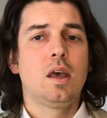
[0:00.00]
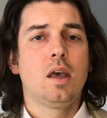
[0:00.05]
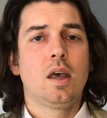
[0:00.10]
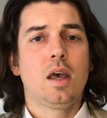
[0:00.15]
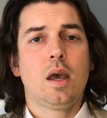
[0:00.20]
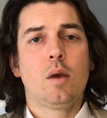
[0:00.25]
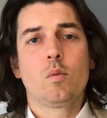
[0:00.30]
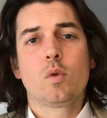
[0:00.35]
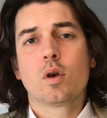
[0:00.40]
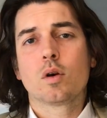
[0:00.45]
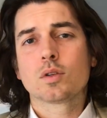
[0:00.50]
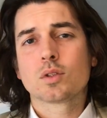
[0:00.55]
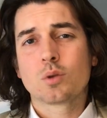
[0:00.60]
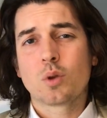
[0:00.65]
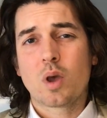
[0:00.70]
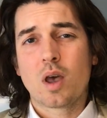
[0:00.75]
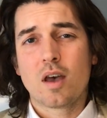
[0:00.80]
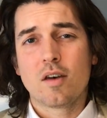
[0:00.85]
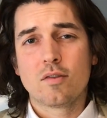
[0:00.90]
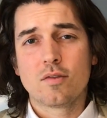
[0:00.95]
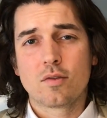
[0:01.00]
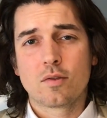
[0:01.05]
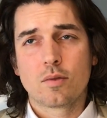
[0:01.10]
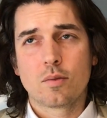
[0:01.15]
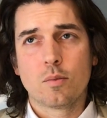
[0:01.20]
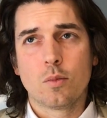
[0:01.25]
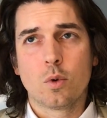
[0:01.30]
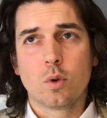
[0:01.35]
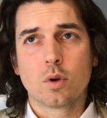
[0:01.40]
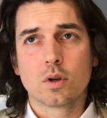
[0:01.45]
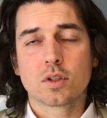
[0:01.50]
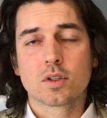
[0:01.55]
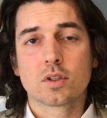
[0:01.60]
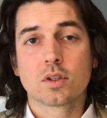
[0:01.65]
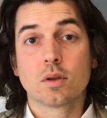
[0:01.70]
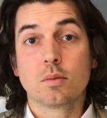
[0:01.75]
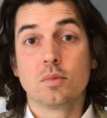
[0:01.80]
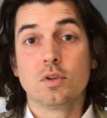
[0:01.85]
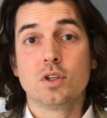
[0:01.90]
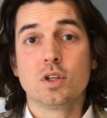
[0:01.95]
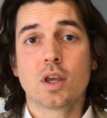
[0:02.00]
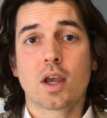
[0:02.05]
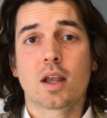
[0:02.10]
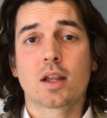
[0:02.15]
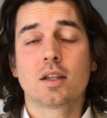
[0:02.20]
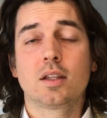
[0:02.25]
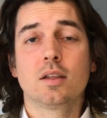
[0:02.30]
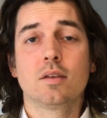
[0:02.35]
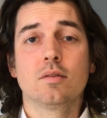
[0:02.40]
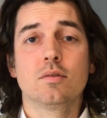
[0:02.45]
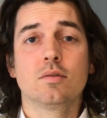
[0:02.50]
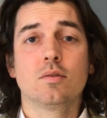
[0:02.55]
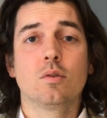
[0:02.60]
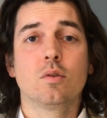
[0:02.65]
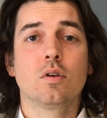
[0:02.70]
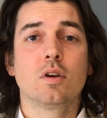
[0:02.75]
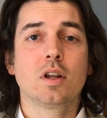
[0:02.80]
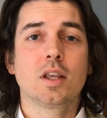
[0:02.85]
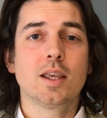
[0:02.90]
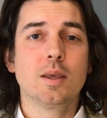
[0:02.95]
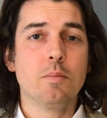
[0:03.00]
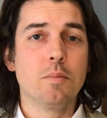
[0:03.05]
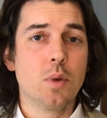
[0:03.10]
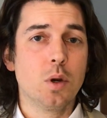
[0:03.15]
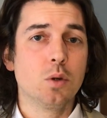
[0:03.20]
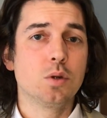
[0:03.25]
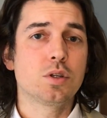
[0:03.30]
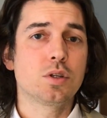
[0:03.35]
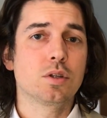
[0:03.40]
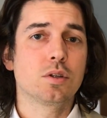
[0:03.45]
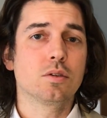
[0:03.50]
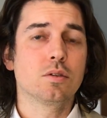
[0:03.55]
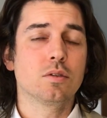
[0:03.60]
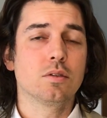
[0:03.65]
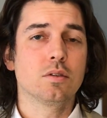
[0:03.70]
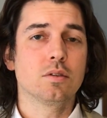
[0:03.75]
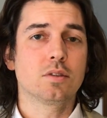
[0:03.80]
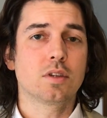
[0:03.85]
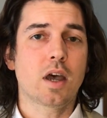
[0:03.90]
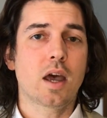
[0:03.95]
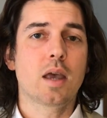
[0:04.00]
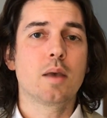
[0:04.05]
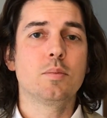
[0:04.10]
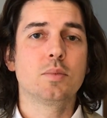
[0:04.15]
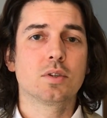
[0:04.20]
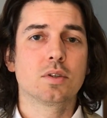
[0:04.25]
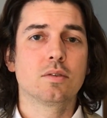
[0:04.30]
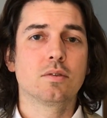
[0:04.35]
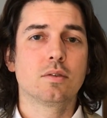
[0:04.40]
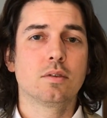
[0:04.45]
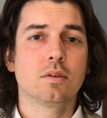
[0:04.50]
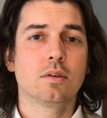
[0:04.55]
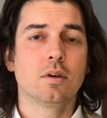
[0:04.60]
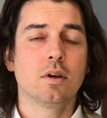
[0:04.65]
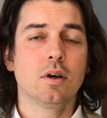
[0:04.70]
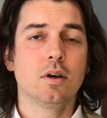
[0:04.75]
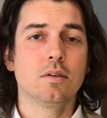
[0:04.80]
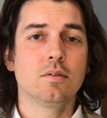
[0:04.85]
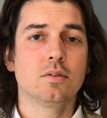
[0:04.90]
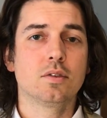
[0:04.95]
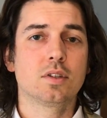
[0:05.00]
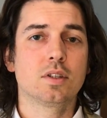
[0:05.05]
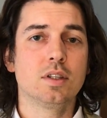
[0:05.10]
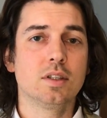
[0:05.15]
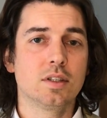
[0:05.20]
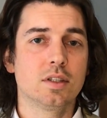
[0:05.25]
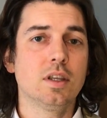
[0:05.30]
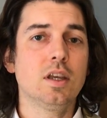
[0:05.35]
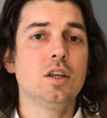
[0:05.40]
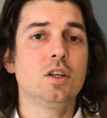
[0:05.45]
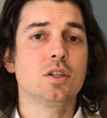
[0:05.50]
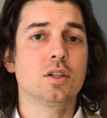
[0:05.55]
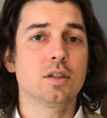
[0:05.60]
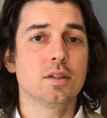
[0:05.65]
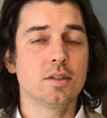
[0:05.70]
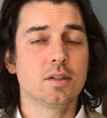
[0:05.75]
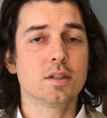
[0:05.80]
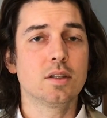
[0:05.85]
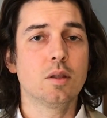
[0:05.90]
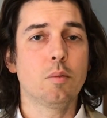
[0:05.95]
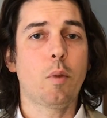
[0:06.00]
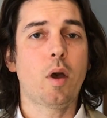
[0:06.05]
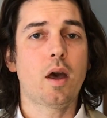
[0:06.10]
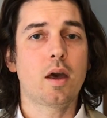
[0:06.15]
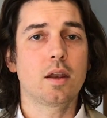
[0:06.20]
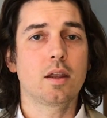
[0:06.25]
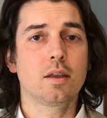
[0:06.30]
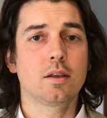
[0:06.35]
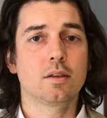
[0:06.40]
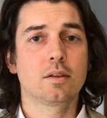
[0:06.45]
And we also have more subjective or emotional types of sensations in the body.